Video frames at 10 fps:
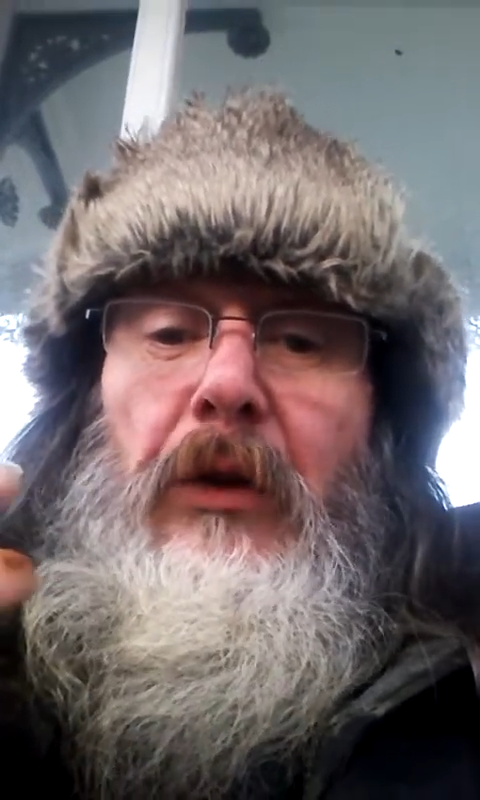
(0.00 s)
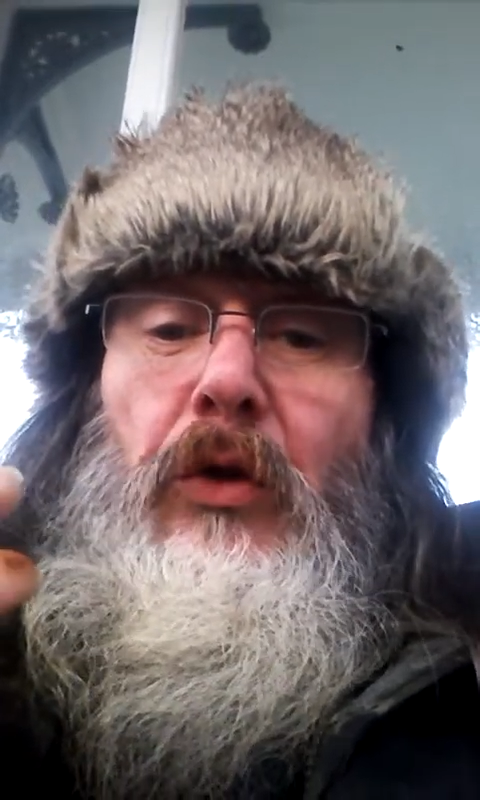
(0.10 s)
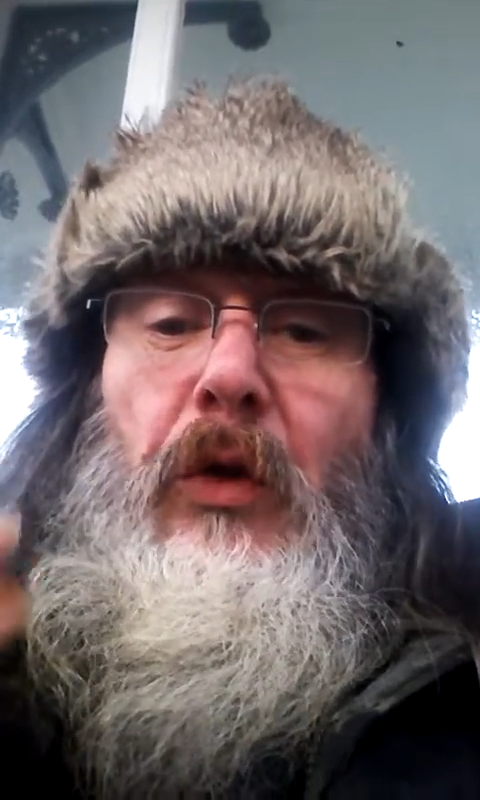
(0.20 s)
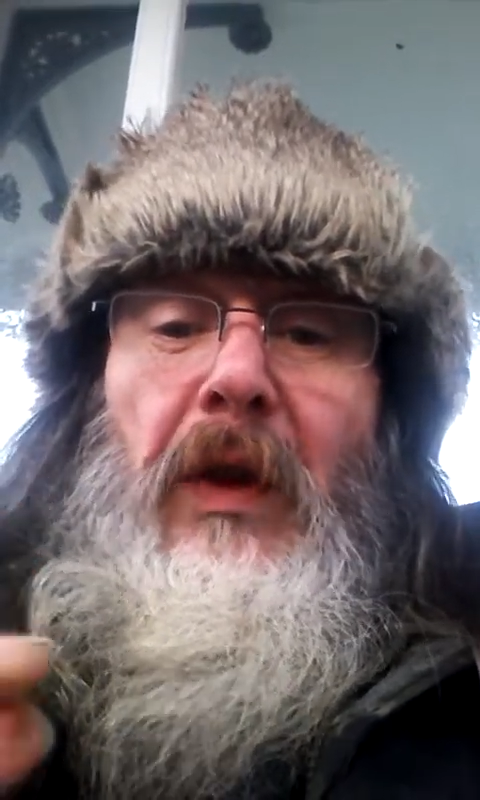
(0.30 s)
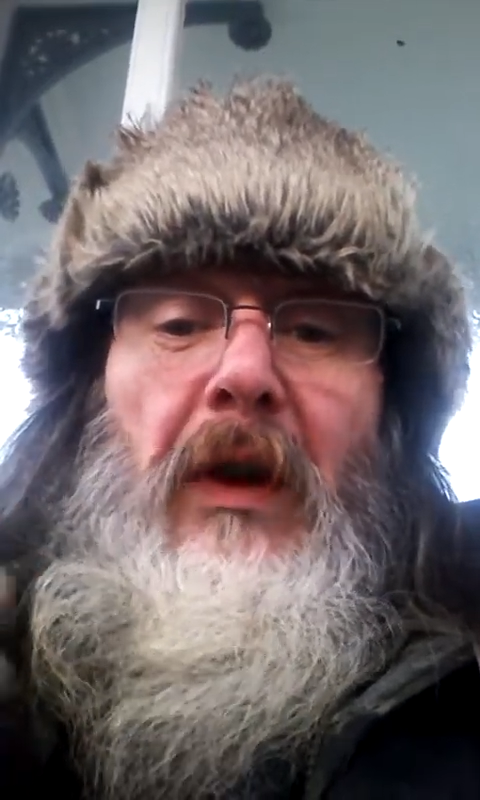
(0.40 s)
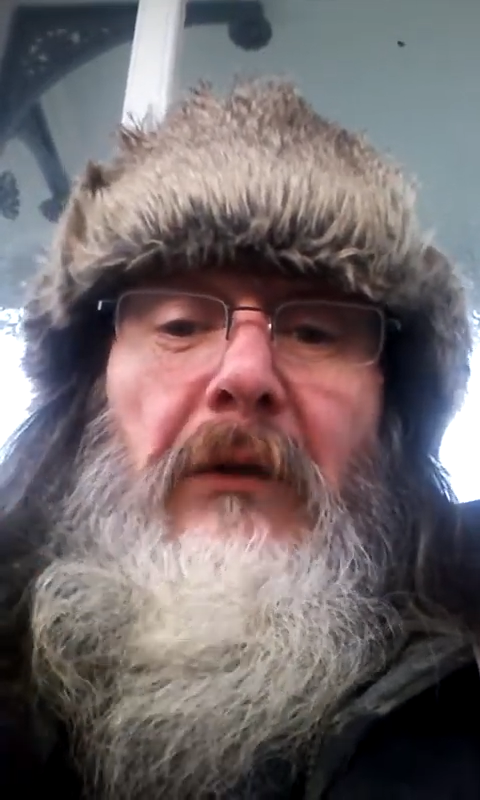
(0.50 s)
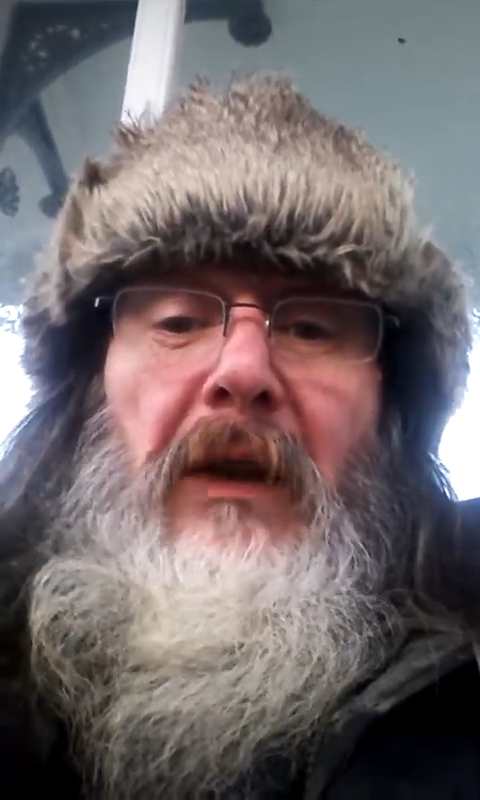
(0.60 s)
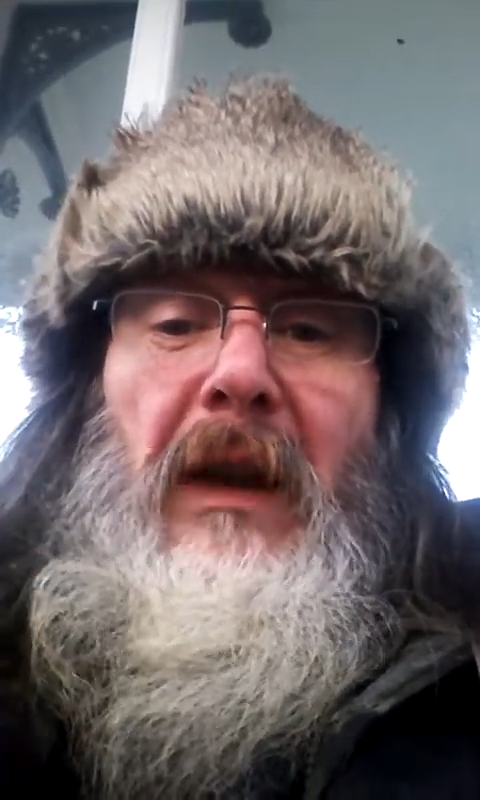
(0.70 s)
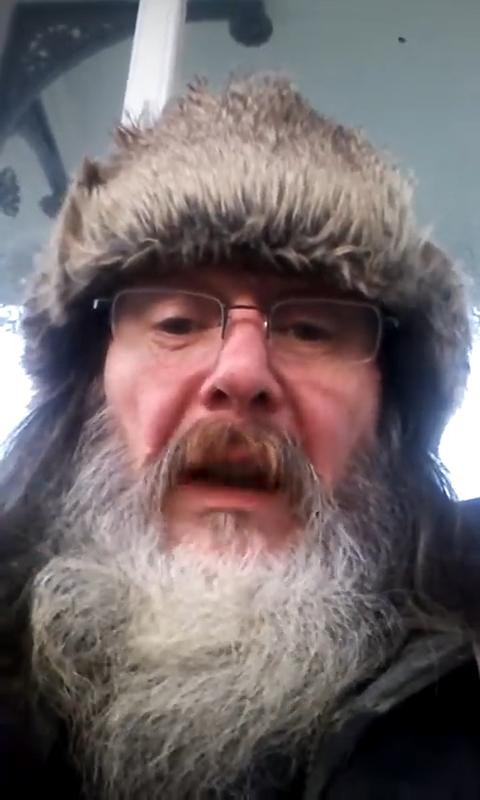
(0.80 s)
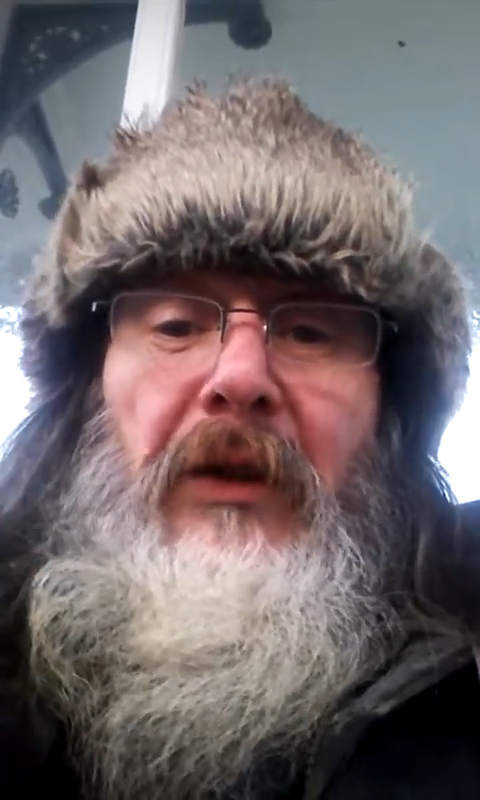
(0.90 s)
Nothing of
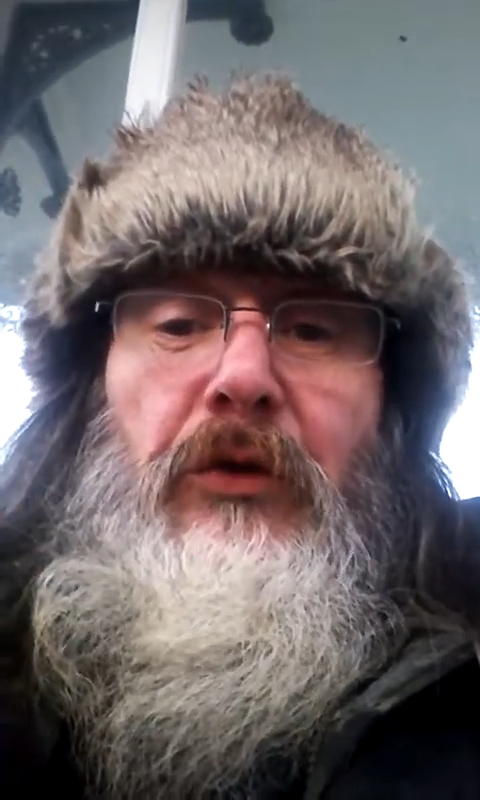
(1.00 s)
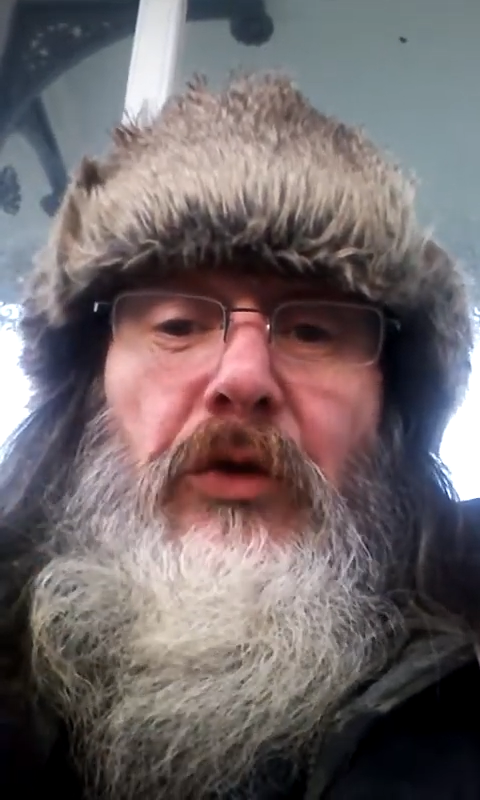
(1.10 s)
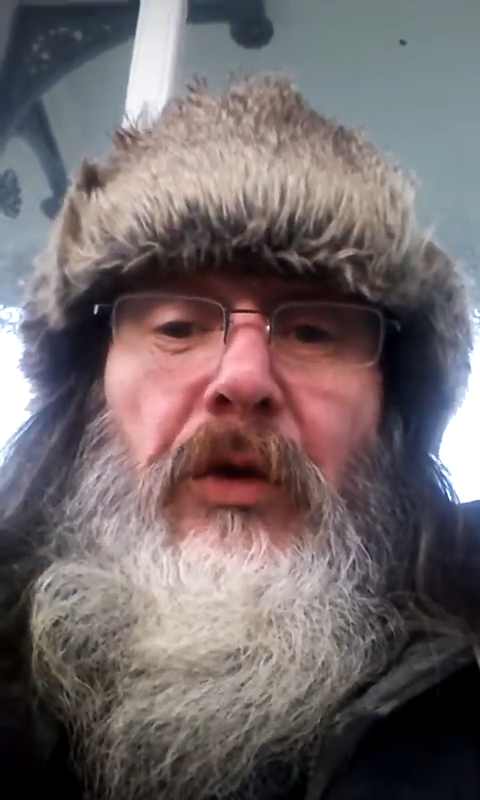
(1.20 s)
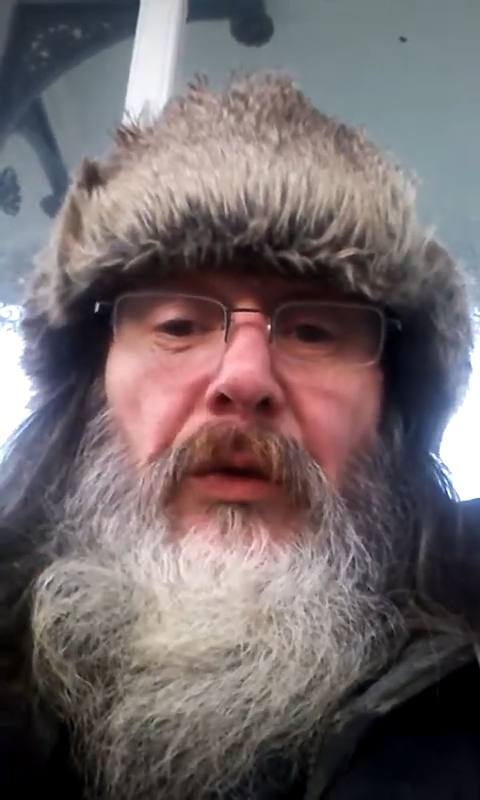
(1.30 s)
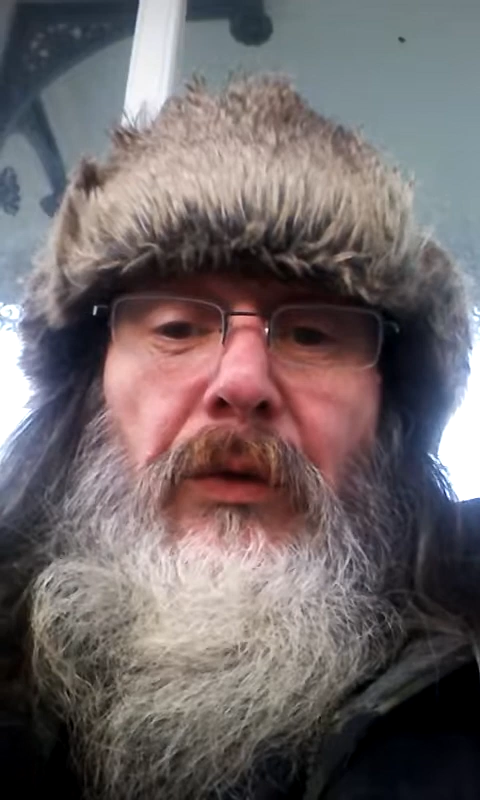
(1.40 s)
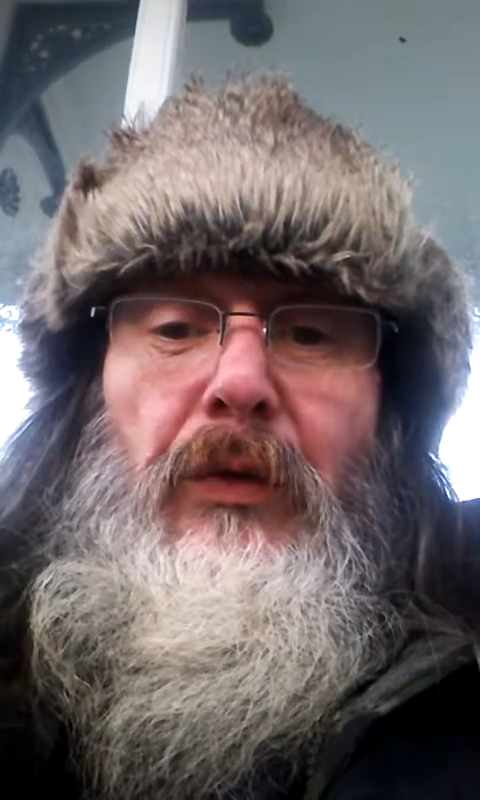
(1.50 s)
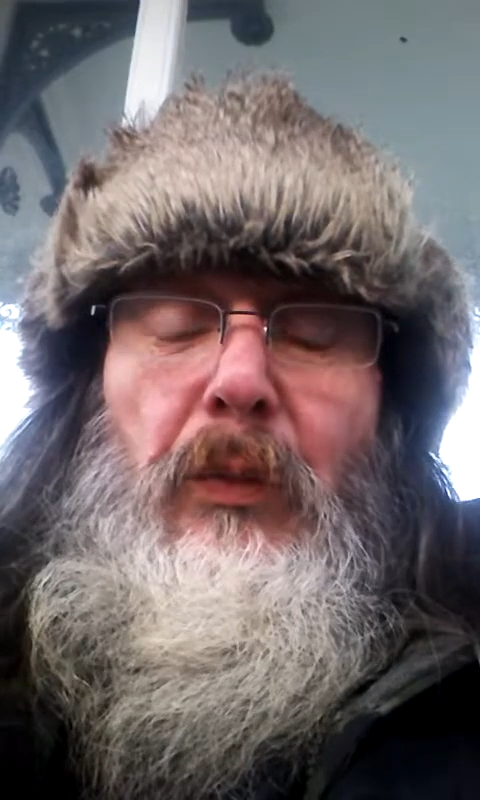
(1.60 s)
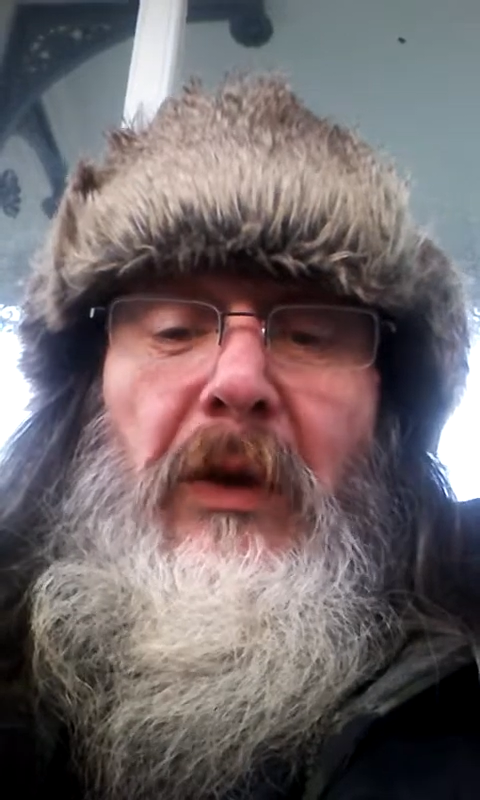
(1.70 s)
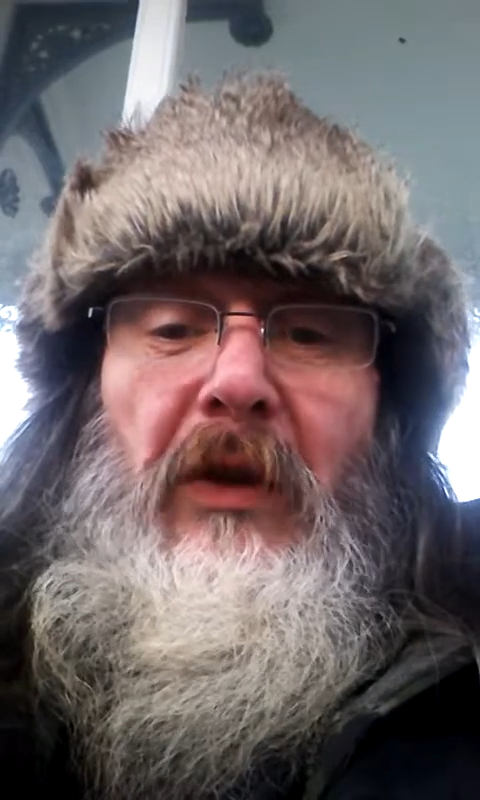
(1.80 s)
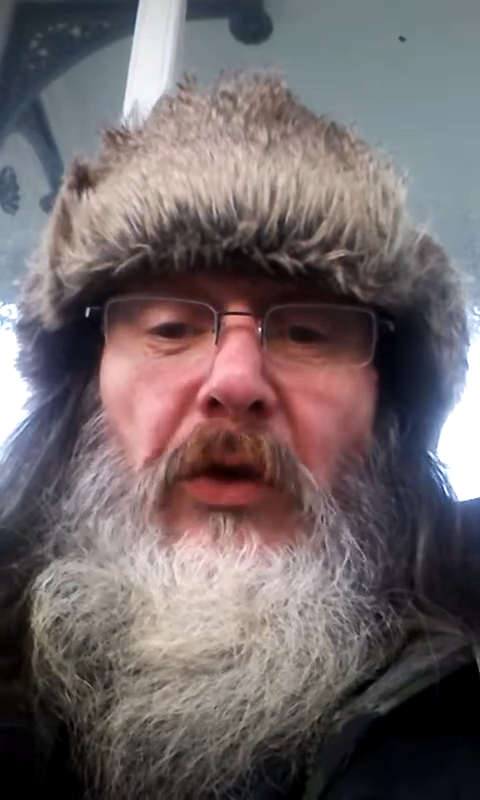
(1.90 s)
it is new,
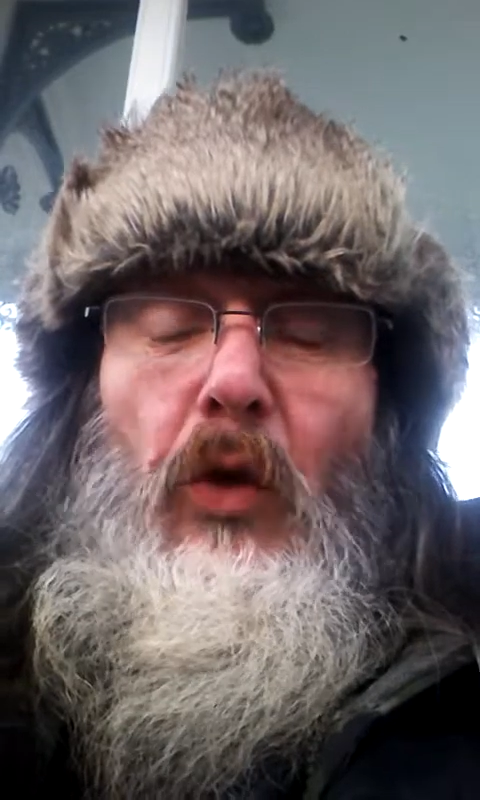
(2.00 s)
but it's